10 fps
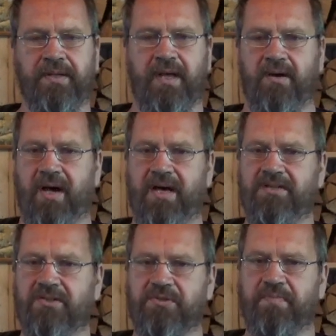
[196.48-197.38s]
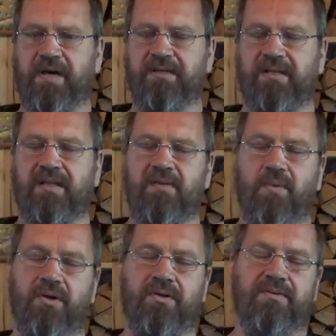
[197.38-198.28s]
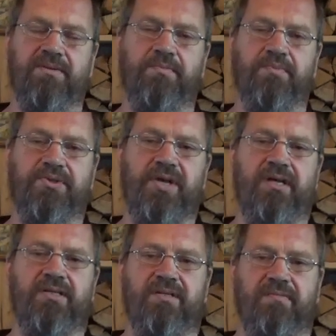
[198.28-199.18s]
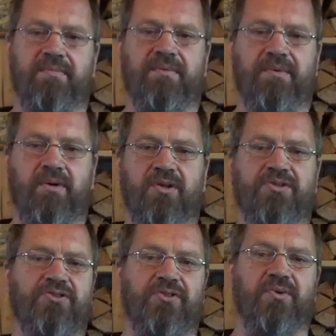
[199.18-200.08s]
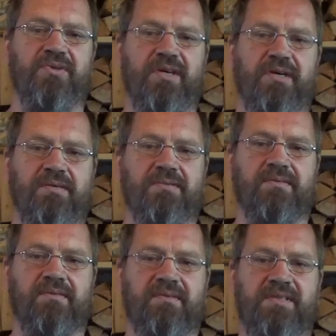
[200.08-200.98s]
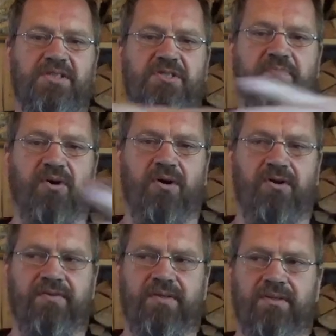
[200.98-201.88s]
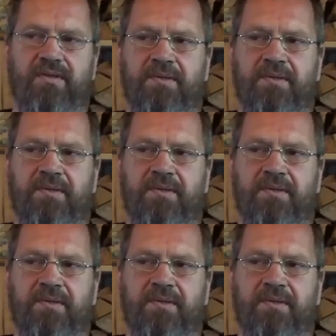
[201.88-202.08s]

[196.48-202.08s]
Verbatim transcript: Now I suspect that they want to protect him also, yeah. This is part of it.